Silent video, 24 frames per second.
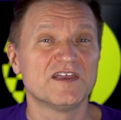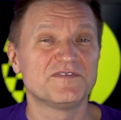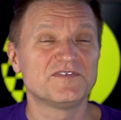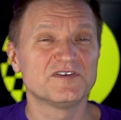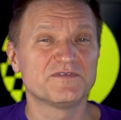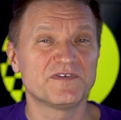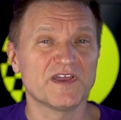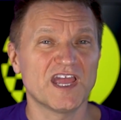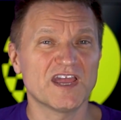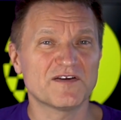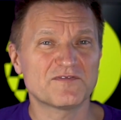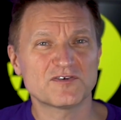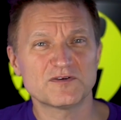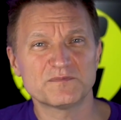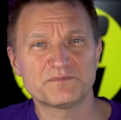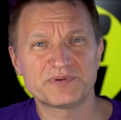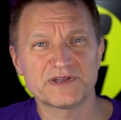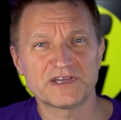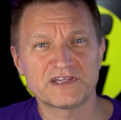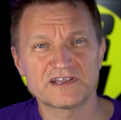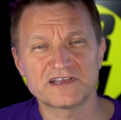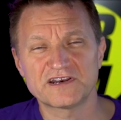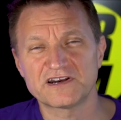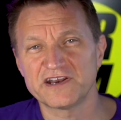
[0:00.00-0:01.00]
If you've ever
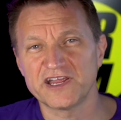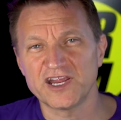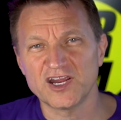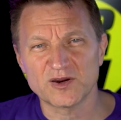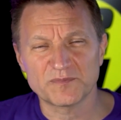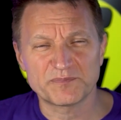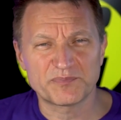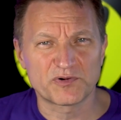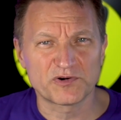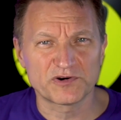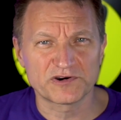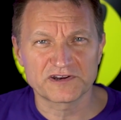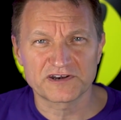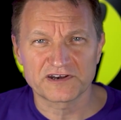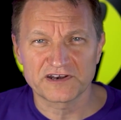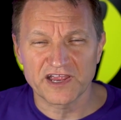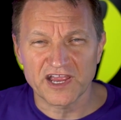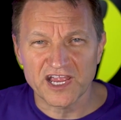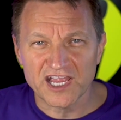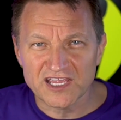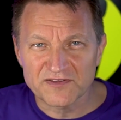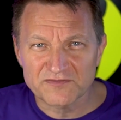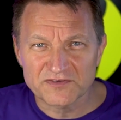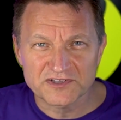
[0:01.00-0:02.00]
been at an airport, at an
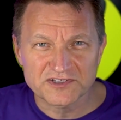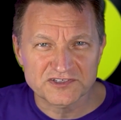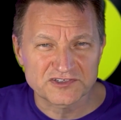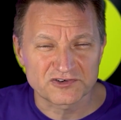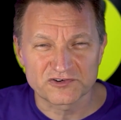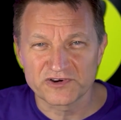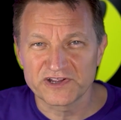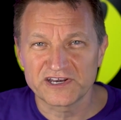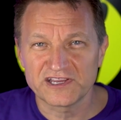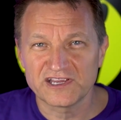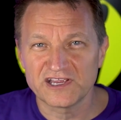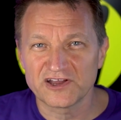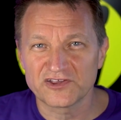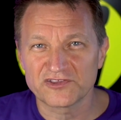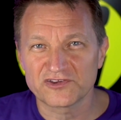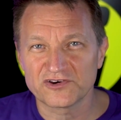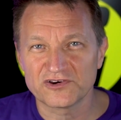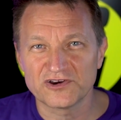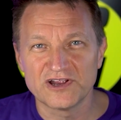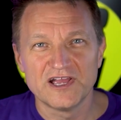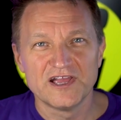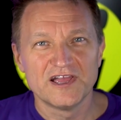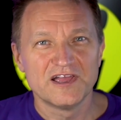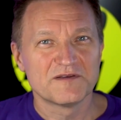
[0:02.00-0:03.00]
Avis or any
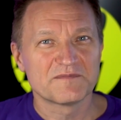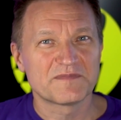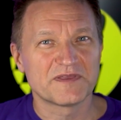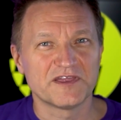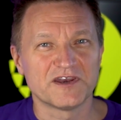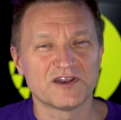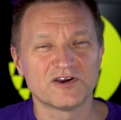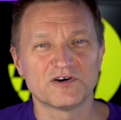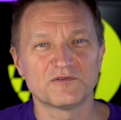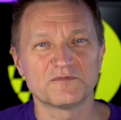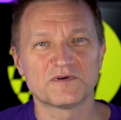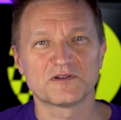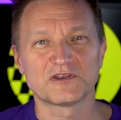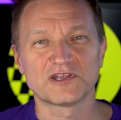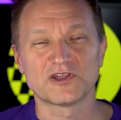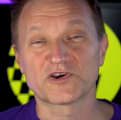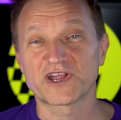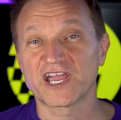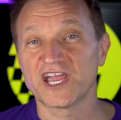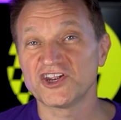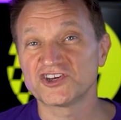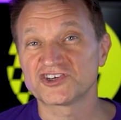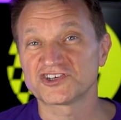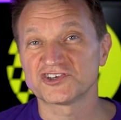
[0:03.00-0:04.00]
other, you know,
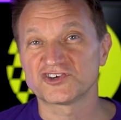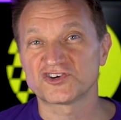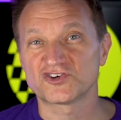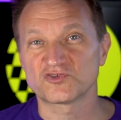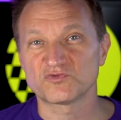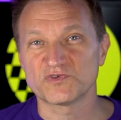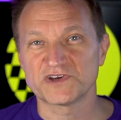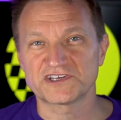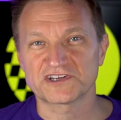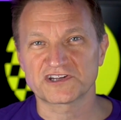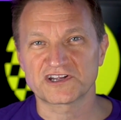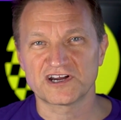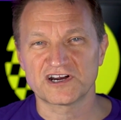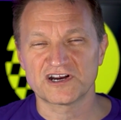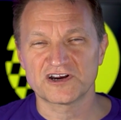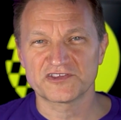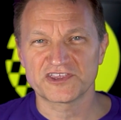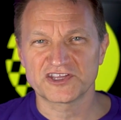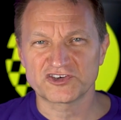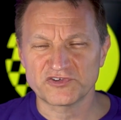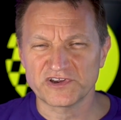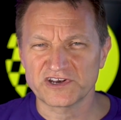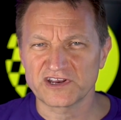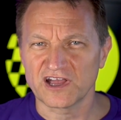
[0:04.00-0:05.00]
location to rent a car,
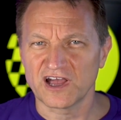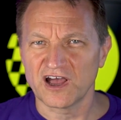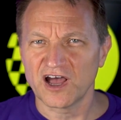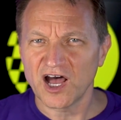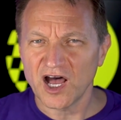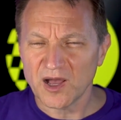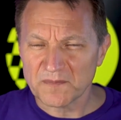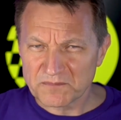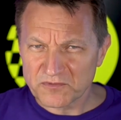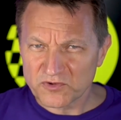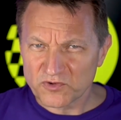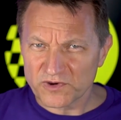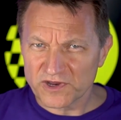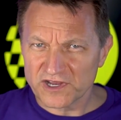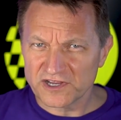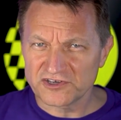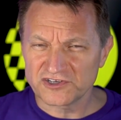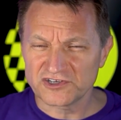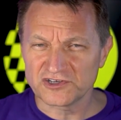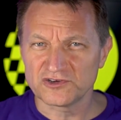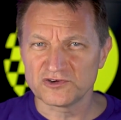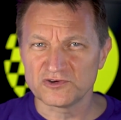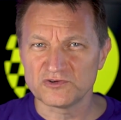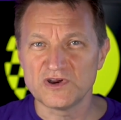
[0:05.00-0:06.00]
they try to upgrade
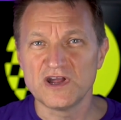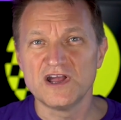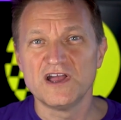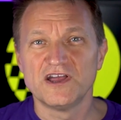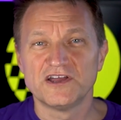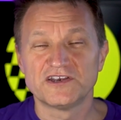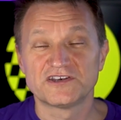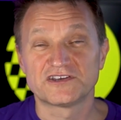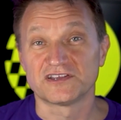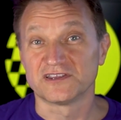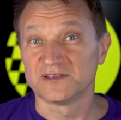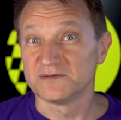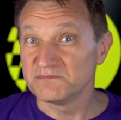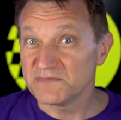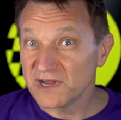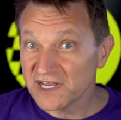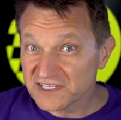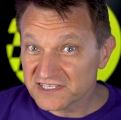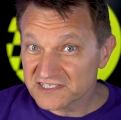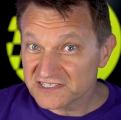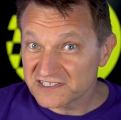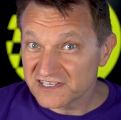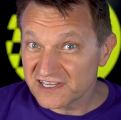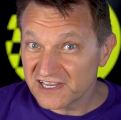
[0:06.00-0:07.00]
you to the
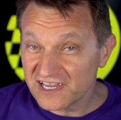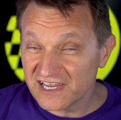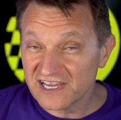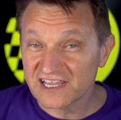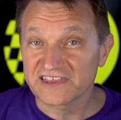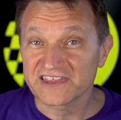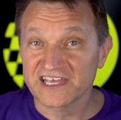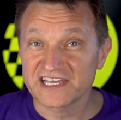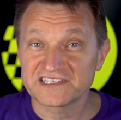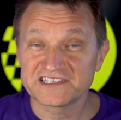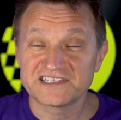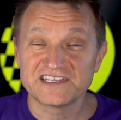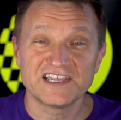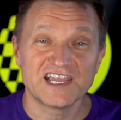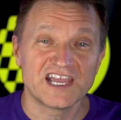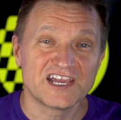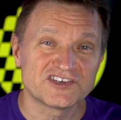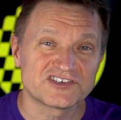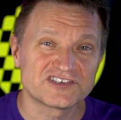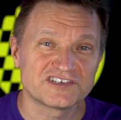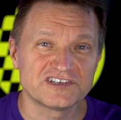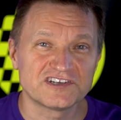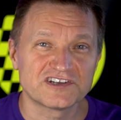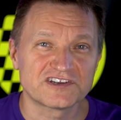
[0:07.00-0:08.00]
Mustang, that's the
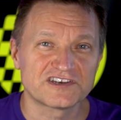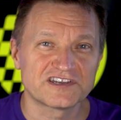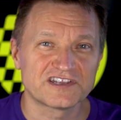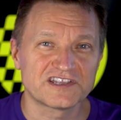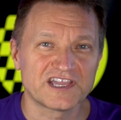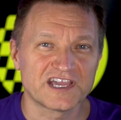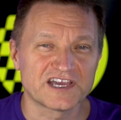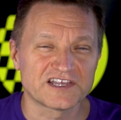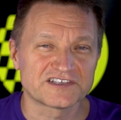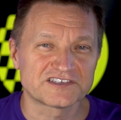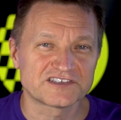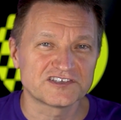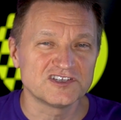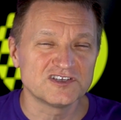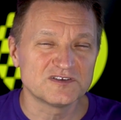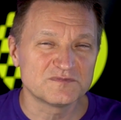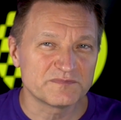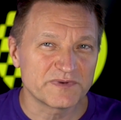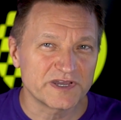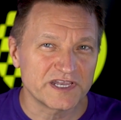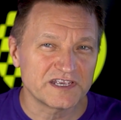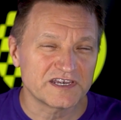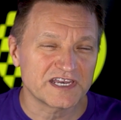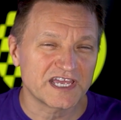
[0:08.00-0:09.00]
engine you're gonna get. So you
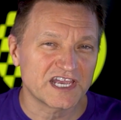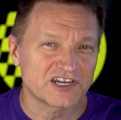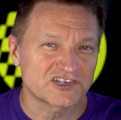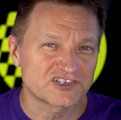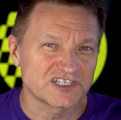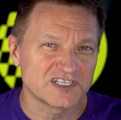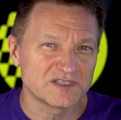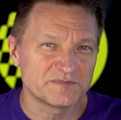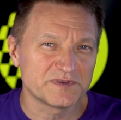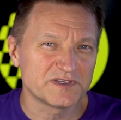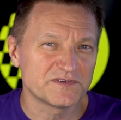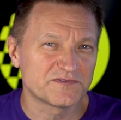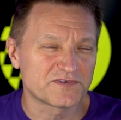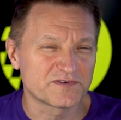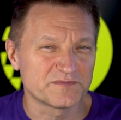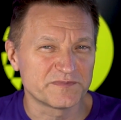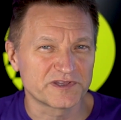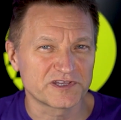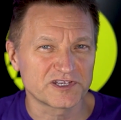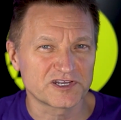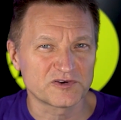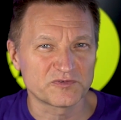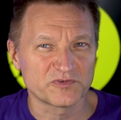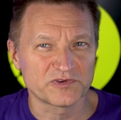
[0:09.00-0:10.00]
might actually be
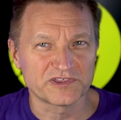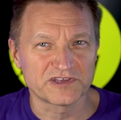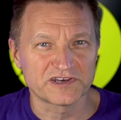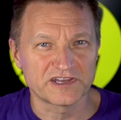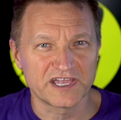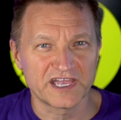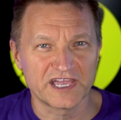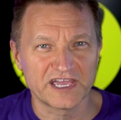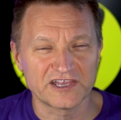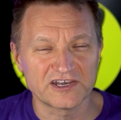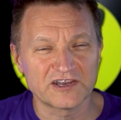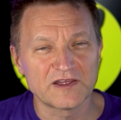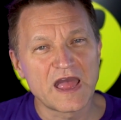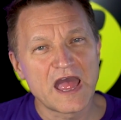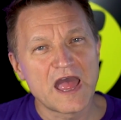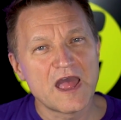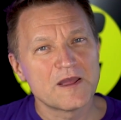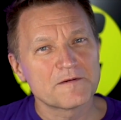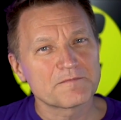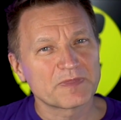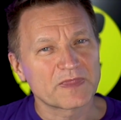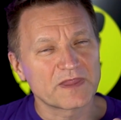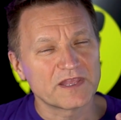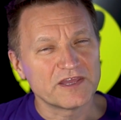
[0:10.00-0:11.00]
familiar with it. And
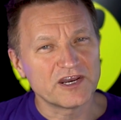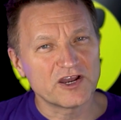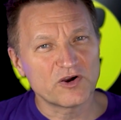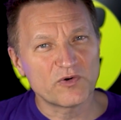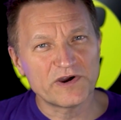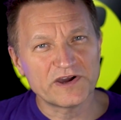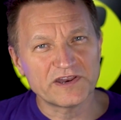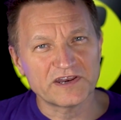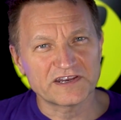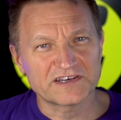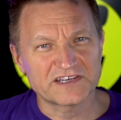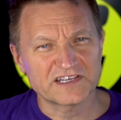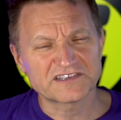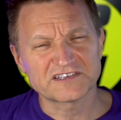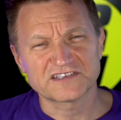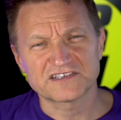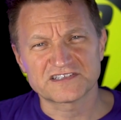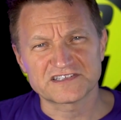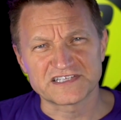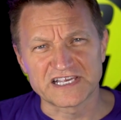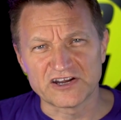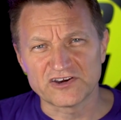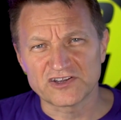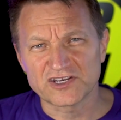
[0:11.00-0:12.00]
you know what? It doesn't
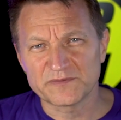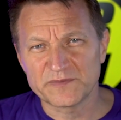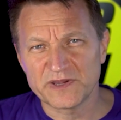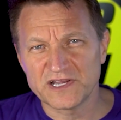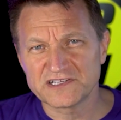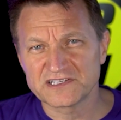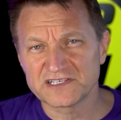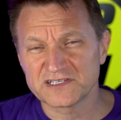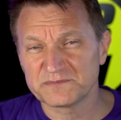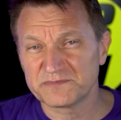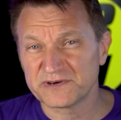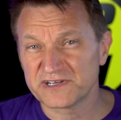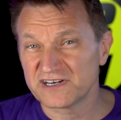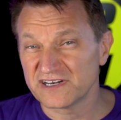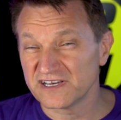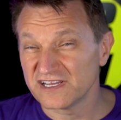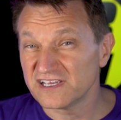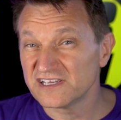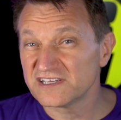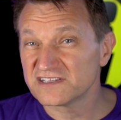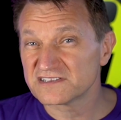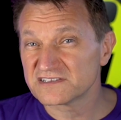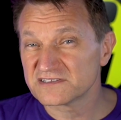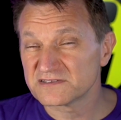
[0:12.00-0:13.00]
sound amazing, but it
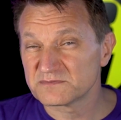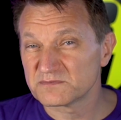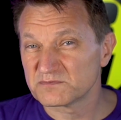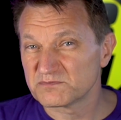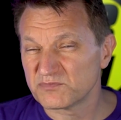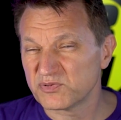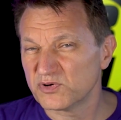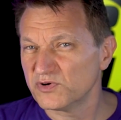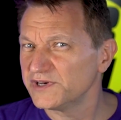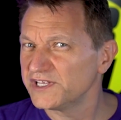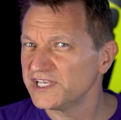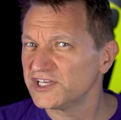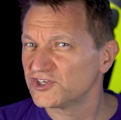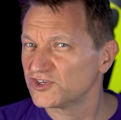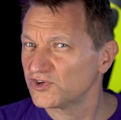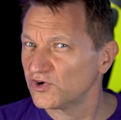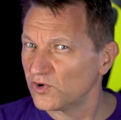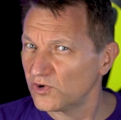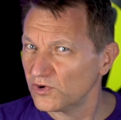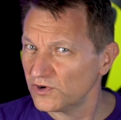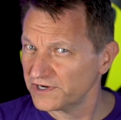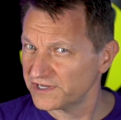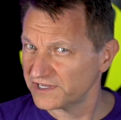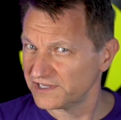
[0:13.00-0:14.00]
is pretty
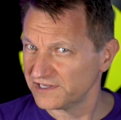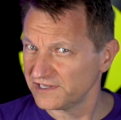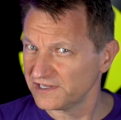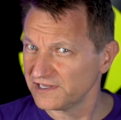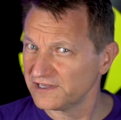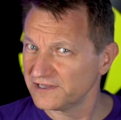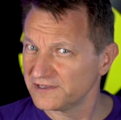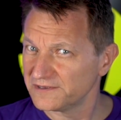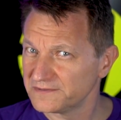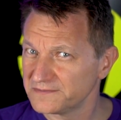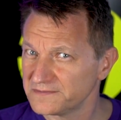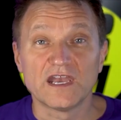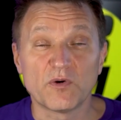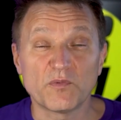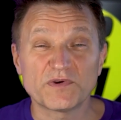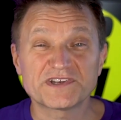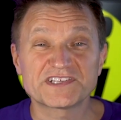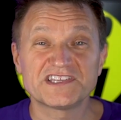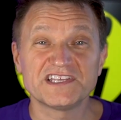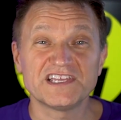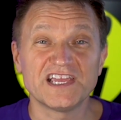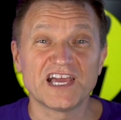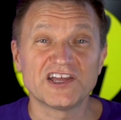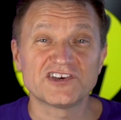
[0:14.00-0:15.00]
torquey. Now,
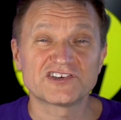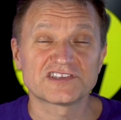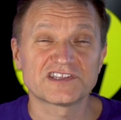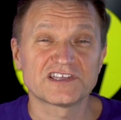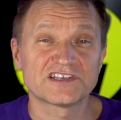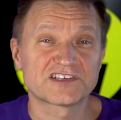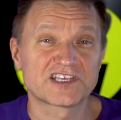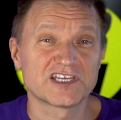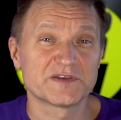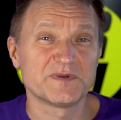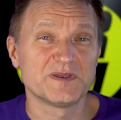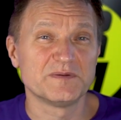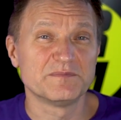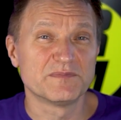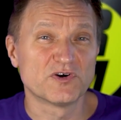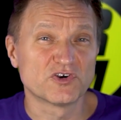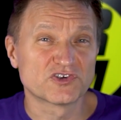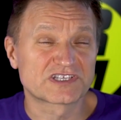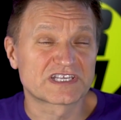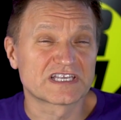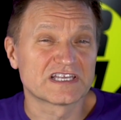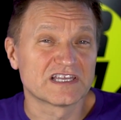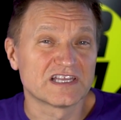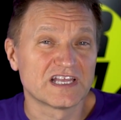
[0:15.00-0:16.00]
what's the engine that's gonna be
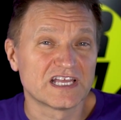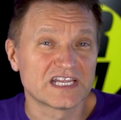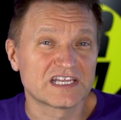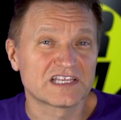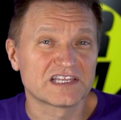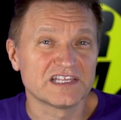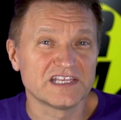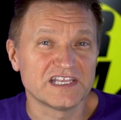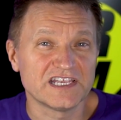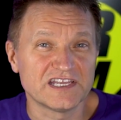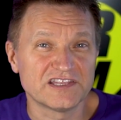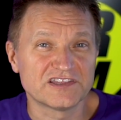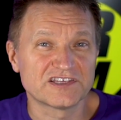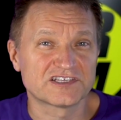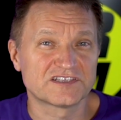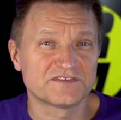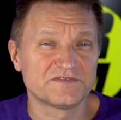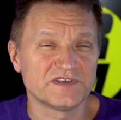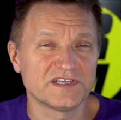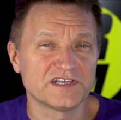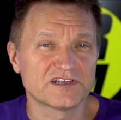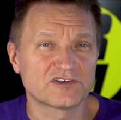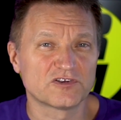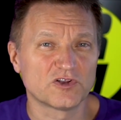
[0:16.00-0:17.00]
most likely in this
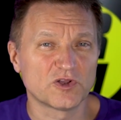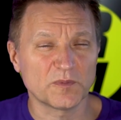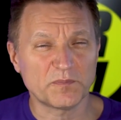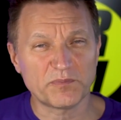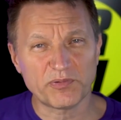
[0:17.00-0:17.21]
vehicle?